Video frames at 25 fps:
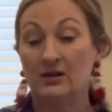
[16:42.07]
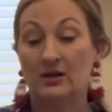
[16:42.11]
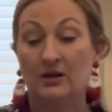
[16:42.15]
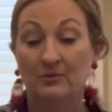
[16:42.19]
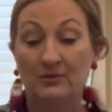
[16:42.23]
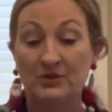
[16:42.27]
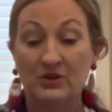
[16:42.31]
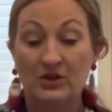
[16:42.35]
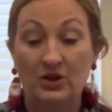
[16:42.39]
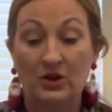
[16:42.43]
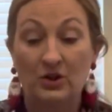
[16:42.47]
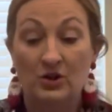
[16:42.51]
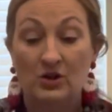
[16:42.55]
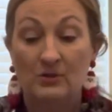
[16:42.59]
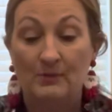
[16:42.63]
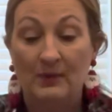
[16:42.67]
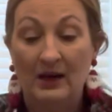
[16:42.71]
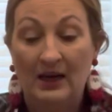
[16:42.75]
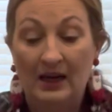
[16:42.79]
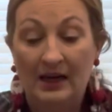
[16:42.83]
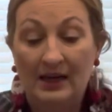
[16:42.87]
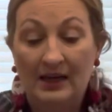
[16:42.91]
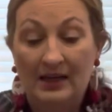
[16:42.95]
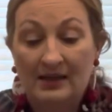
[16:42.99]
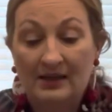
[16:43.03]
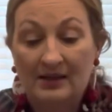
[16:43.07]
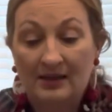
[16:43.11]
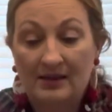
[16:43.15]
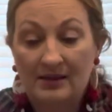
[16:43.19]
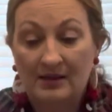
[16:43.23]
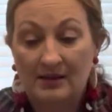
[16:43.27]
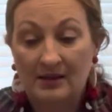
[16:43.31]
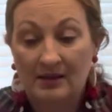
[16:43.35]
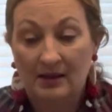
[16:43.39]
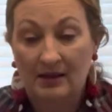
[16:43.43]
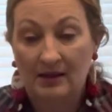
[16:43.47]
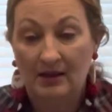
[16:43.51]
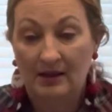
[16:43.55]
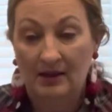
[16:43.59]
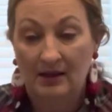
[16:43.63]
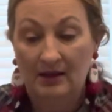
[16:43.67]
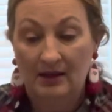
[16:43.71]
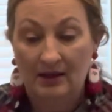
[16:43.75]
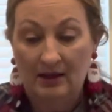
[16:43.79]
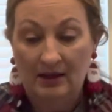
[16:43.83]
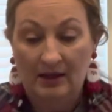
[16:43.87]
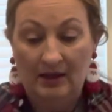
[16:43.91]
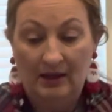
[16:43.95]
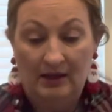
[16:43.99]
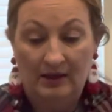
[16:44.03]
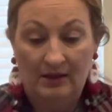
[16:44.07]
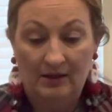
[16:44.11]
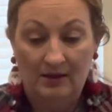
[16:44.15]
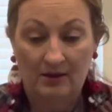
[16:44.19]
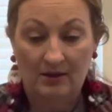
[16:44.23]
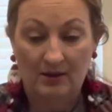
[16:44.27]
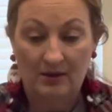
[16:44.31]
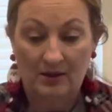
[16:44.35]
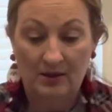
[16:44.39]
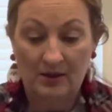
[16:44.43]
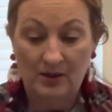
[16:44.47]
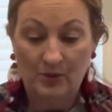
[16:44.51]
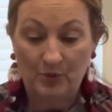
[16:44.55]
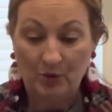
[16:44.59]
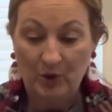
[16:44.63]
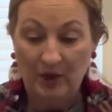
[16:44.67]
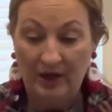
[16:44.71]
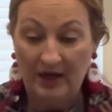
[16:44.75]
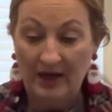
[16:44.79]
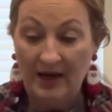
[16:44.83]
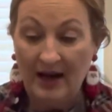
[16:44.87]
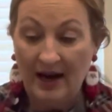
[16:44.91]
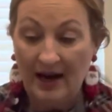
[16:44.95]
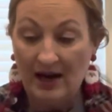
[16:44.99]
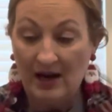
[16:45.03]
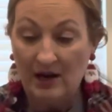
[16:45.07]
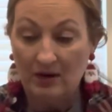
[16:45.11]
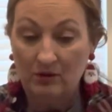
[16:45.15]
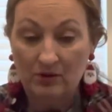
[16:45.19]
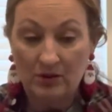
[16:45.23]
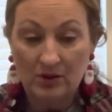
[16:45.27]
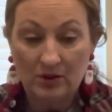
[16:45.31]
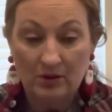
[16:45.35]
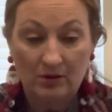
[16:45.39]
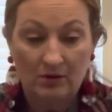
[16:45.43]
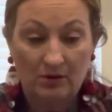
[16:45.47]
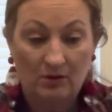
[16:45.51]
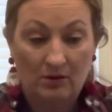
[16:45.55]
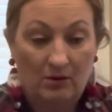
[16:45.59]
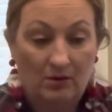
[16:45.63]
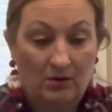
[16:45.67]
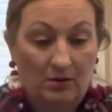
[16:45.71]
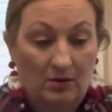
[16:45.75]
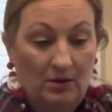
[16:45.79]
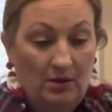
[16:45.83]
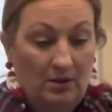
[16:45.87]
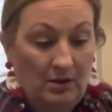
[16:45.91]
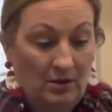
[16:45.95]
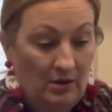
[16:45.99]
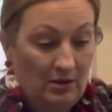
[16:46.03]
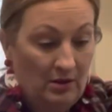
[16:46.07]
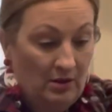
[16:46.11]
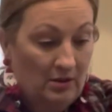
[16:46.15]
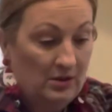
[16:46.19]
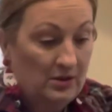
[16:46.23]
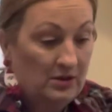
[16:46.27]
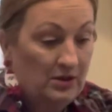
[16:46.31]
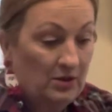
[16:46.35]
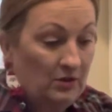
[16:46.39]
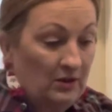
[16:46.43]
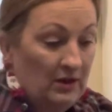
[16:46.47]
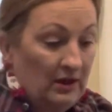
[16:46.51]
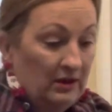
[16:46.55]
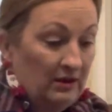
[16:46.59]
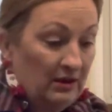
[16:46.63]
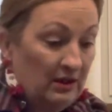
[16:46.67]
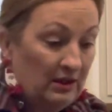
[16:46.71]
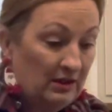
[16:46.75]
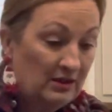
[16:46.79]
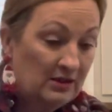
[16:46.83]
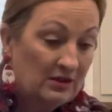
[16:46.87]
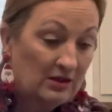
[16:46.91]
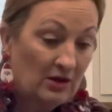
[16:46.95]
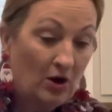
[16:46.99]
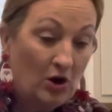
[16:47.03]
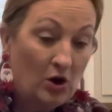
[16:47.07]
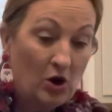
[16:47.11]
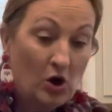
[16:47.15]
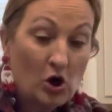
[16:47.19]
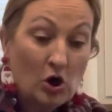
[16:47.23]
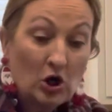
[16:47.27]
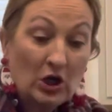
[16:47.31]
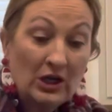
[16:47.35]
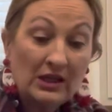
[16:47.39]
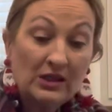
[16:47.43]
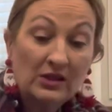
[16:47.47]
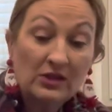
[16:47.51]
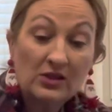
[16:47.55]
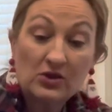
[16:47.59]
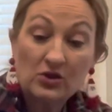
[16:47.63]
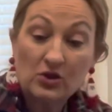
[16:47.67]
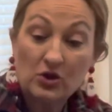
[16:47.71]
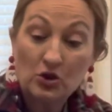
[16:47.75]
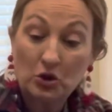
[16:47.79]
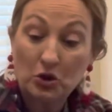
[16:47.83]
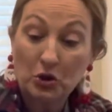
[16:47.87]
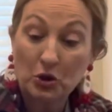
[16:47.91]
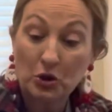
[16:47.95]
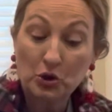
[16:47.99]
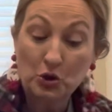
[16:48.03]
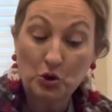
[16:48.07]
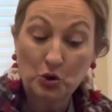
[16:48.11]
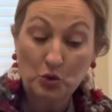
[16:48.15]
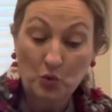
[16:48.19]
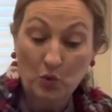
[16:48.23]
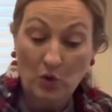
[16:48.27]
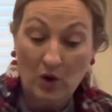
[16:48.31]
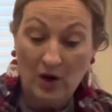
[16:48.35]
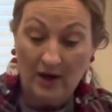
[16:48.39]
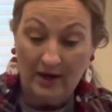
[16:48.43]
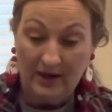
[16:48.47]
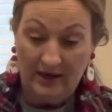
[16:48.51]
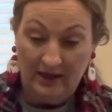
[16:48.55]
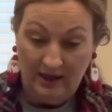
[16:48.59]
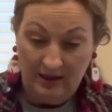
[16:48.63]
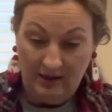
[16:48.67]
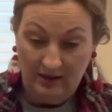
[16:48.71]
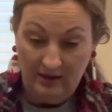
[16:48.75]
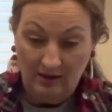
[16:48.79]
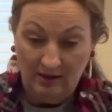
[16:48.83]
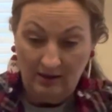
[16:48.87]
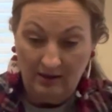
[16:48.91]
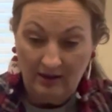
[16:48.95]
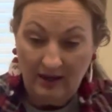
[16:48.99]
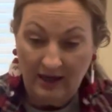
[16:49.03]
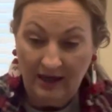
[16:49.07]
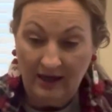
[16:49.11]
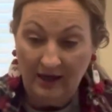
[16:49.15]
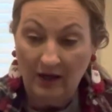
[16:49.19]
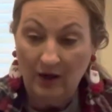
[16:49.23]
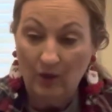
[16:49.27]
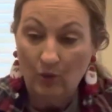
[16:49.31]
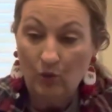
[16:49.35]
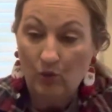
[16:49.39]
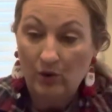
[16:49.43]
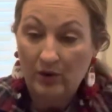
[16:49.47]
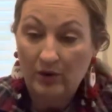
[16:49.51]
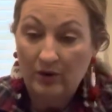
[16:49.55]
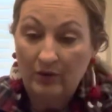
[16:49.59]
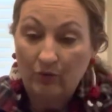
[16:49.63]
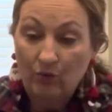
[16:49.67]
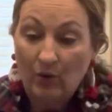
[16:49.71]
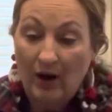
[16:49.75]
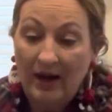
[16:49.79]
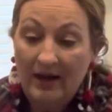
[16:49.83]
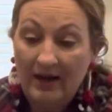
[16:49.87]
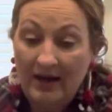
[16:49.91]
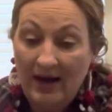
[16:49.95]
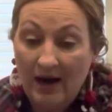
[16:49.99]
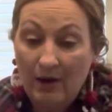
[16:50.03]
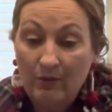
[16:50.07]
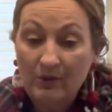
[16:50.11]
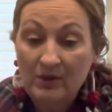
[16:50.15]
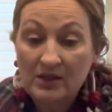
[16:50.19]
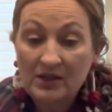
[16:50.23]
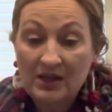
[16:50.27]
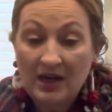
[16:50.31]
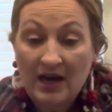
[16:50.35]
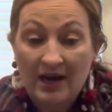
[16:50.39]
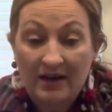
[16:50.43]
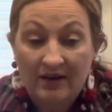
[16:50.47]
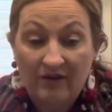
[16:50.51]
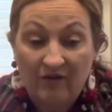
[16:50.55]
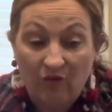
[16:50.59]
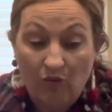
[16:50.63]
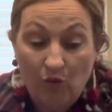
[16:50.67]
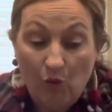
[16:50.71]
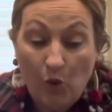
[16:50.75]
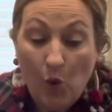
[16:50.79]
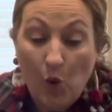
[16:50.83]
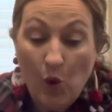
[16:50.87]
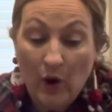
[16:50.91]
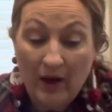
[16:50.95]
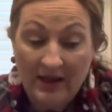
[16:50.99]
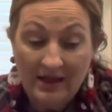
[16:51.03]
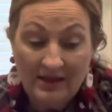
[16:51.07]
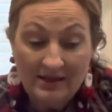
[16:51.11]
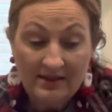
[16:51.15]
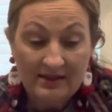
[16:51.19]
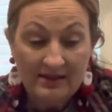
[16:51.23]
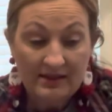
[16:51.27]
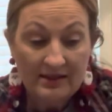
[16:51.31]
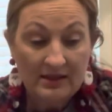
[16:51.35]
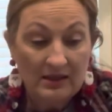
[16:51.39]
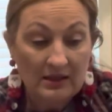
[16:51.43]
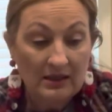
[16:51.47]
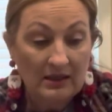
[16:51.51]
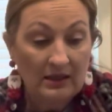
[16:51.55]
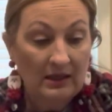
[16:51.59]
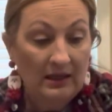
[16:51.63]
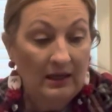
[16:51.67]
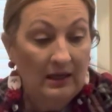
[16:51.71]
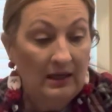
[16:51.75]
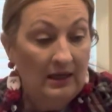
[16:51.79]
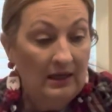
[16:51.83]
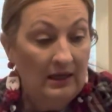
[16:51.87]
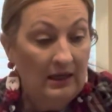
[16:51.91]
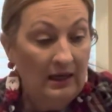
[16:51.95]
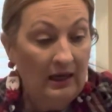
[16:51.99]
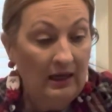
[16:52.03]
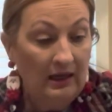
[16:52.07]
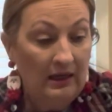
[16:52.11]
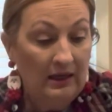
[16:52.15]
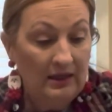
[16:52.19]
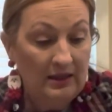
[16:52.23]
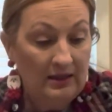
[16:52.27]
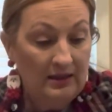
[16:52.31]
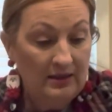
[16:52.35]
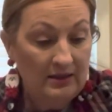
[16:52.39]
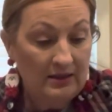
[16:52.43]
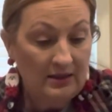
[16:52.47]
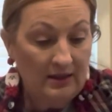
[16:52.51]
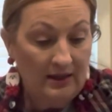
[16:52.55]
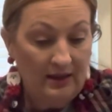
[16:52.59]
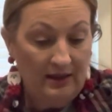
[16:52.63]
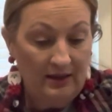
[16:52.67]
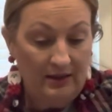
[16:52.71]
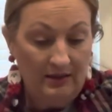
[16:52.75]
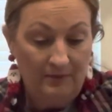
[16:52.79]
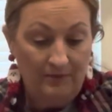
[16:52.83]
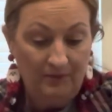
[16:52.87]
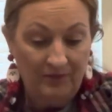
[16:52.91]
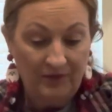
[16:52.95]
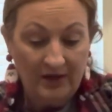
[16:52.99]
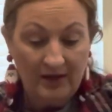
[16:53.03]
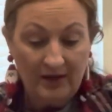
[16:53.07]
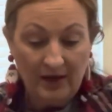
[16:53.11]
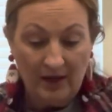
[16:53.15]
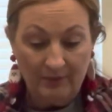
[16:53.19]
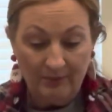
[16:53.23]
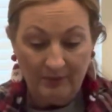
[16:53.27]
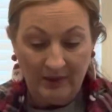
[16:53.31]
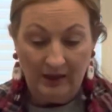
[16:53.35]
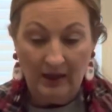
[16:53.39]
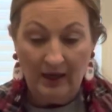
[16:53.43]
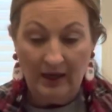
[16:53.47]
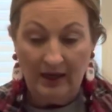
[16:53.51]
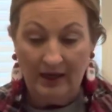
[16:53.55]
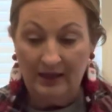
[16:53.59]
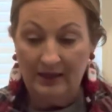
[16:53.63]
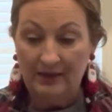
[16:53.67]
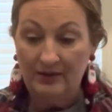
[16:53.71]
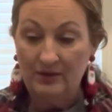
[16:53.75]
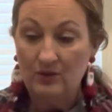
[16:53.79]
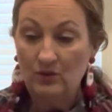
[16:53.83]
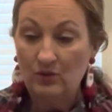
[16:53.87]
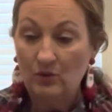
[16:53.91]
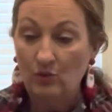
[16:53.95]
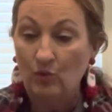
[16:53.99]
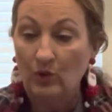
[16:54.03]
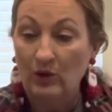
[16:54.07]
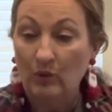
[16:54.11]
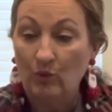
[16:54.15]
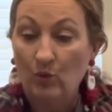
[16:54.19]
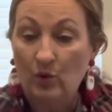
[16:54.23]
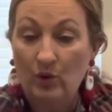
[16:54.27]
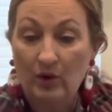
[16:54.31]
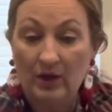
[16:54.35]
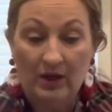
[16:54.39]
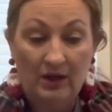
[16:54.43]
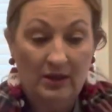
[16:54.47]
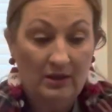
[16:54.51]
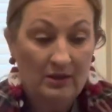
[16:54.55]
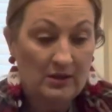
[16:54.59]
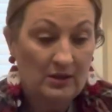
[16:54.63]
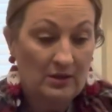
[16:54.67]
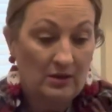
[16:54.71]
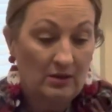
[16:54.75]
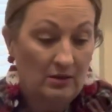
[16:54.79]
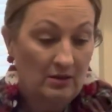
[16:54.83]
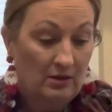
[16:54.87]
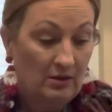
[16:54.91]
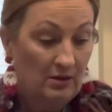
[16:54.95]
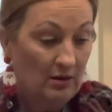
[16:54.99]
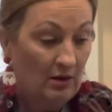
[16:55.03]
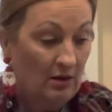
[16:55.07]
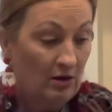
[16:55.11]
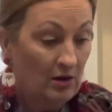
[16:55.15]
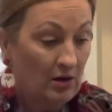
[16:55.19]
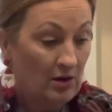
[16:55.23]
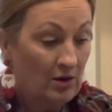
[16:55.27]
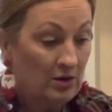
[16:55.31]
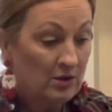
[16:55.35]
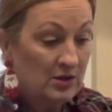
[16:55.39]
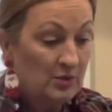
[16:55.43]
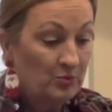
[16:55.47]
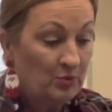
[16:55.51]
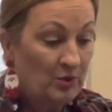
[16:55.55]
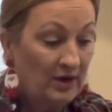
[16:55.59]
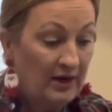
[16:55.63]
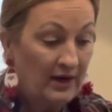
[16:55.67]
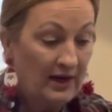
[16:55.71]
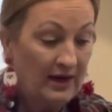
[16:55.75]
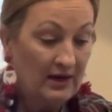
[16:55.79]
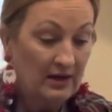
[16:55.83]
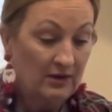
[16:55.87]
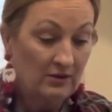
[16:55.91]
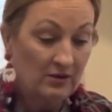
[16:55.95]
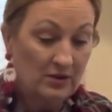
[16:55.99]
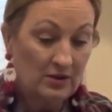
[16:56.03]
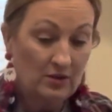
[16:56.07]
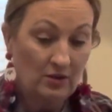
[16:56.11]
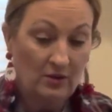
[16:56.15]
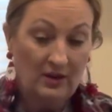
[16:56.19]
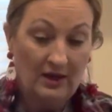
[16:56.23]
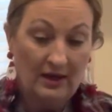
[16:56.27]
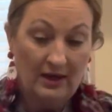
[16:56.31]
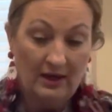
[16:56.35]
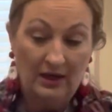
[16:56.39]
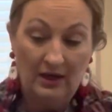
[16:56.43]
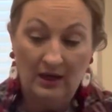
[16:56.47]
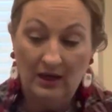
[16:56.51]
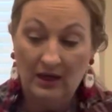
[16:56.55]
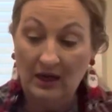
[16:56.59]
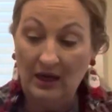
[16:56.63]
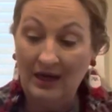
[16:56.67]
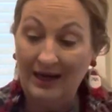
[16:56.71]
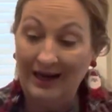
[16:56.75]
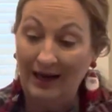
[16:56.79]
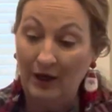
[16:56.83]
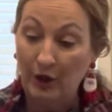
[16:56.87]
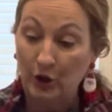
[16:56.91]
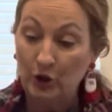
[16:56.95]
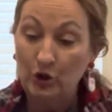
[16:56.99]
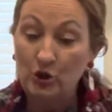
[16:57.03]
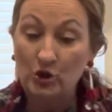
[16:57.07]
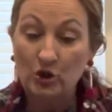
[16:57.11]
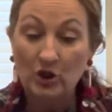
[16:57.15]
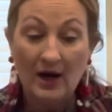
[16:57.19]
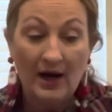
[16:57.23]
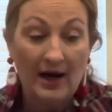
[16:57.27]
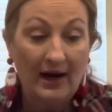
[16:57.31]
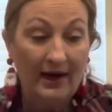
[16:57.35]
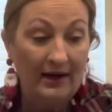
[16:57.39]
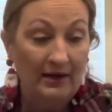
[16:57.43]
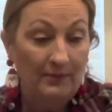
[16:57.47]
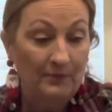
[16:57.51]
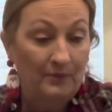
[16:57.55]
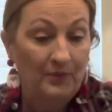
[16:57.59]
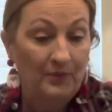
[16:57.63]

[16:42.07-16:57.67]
I'm just going to use my hands and spread it out so that this all can start drying. And it will, right now it's kind of moist and gummy, and we want it all spread out so that it can air dry